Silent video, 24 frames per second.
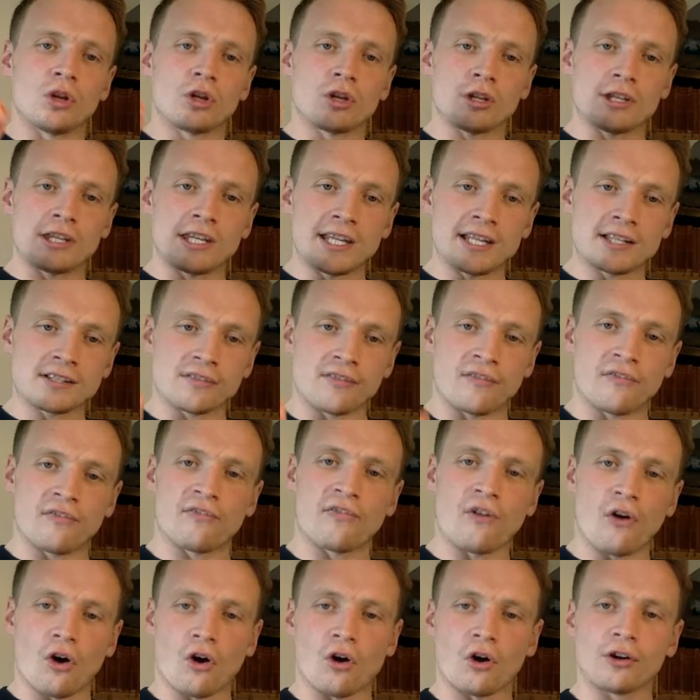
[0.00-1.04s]
You need to
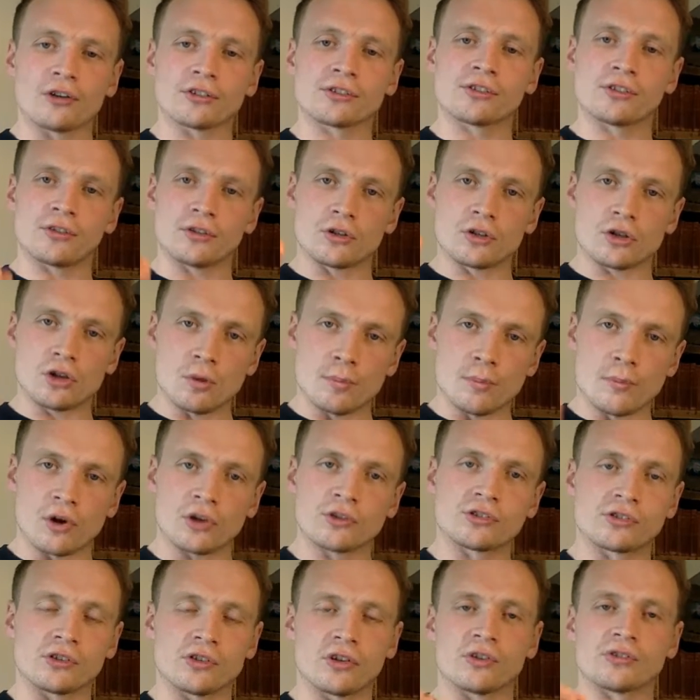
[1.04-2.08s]
force your
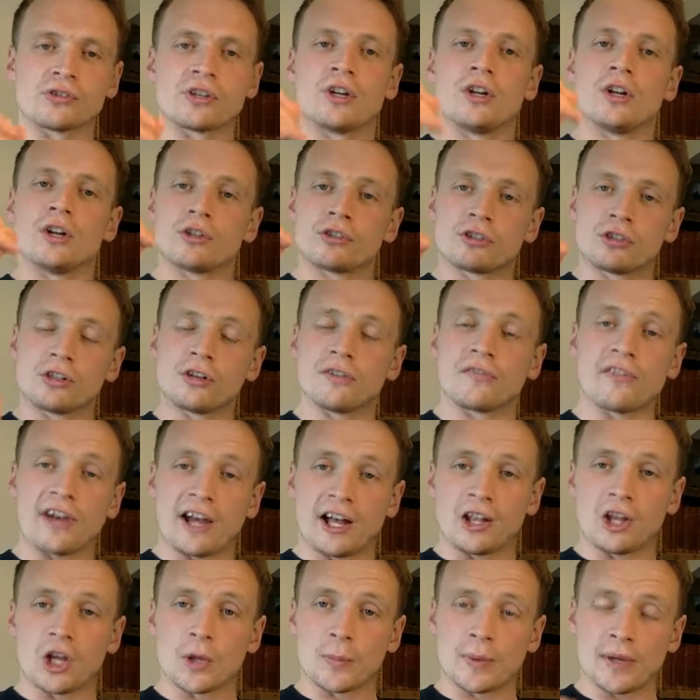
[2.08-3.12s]
muscles to
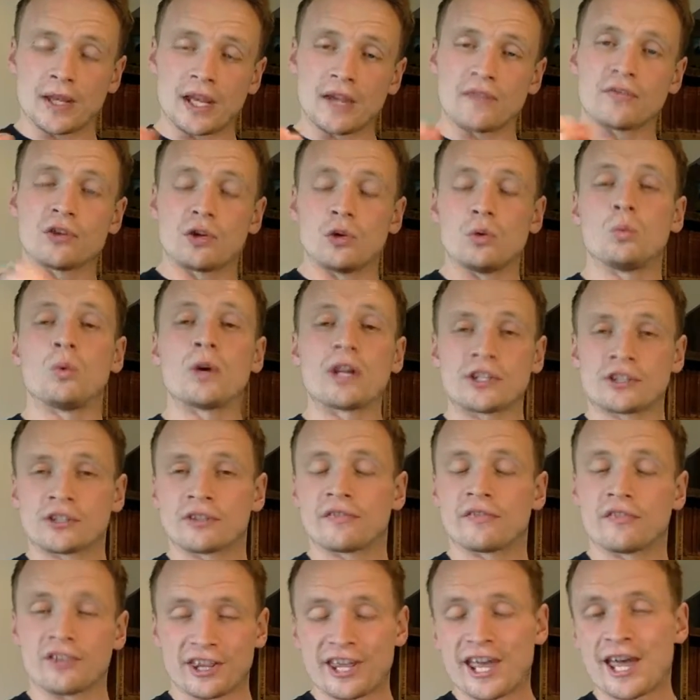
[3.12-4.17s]
develop if you wish
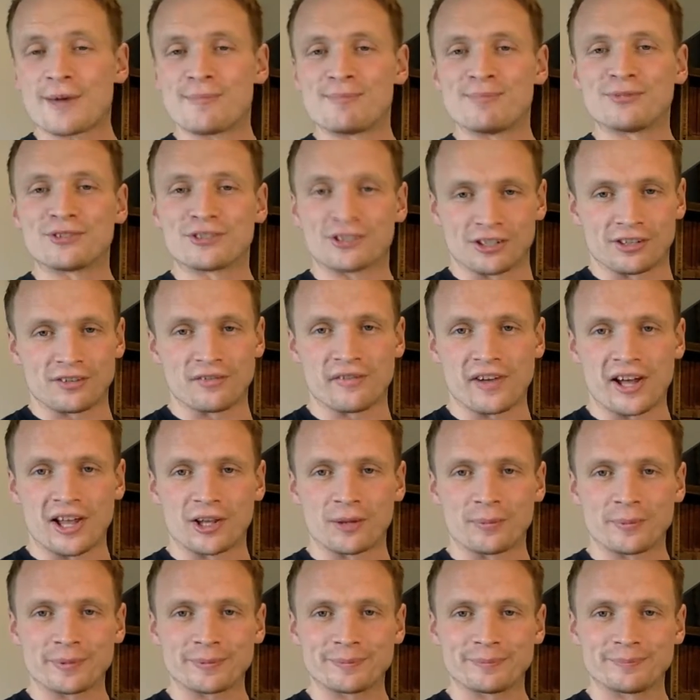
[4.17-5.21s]
for them to develop.